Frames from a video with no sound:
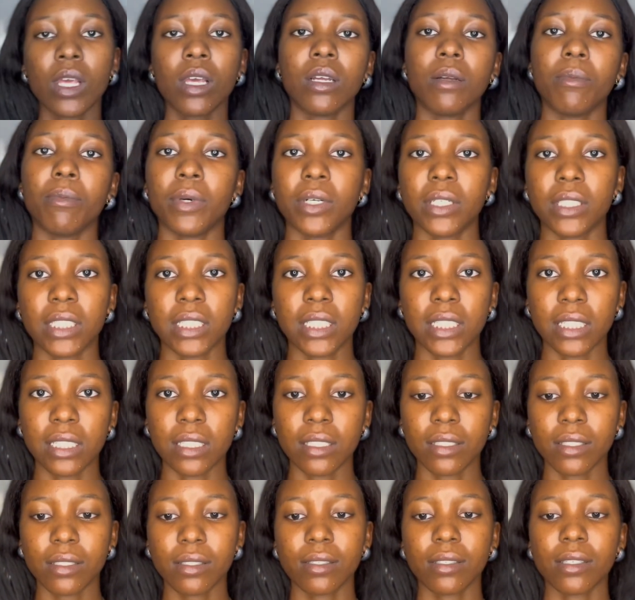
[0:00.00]
But
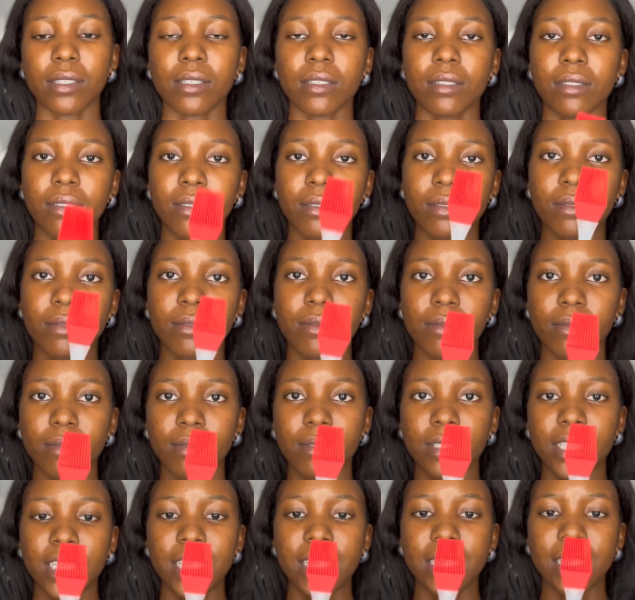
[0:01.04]
this is
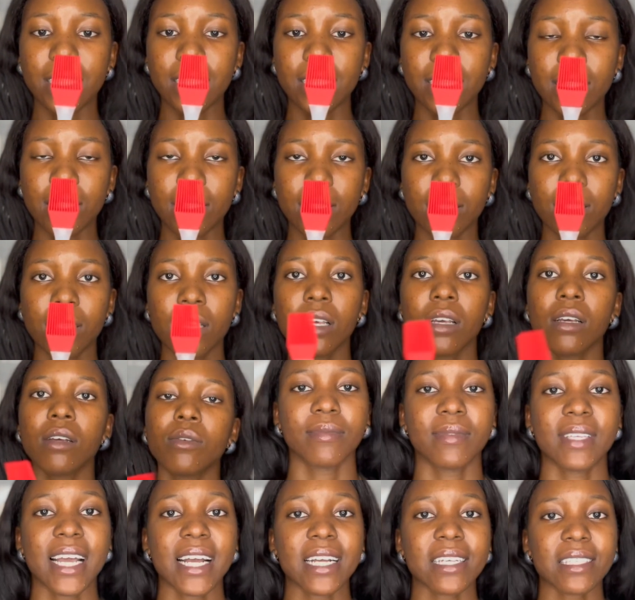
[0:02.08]
it.
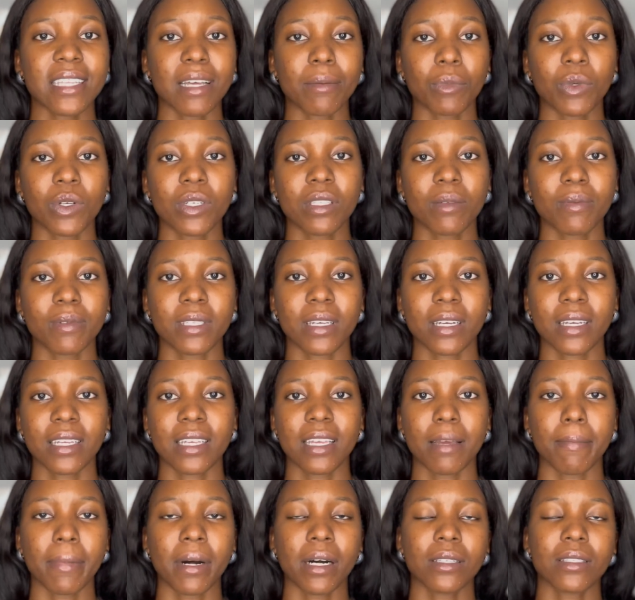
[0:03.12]
Next I'm going to be
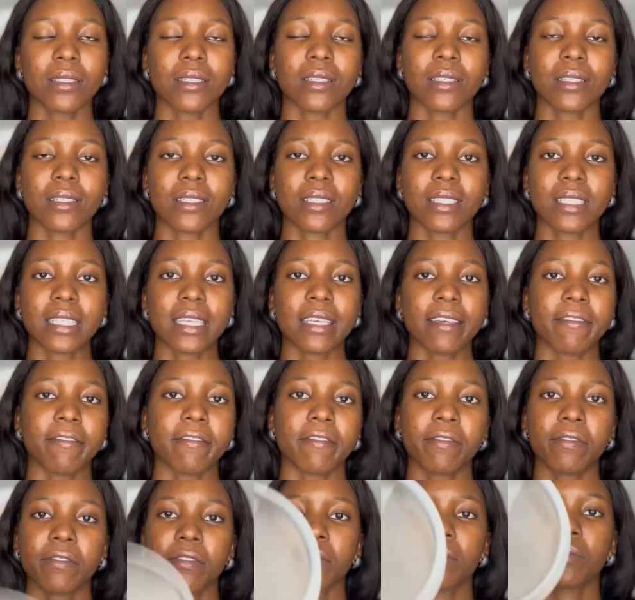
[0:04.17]
talking about is a
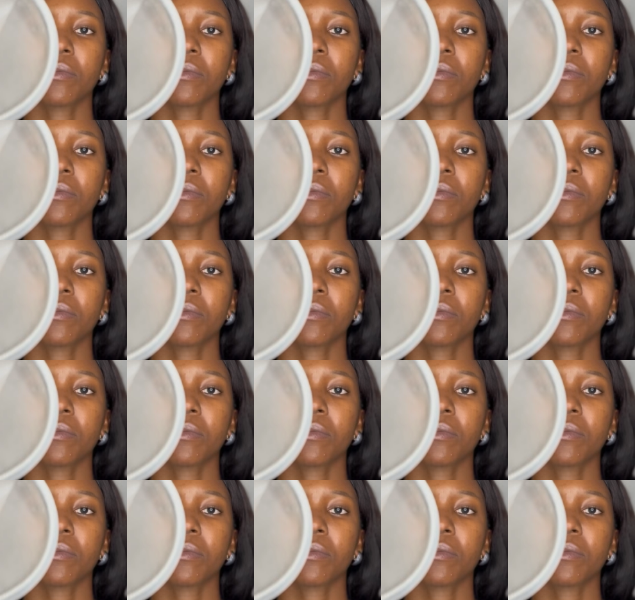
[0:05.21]
sieve.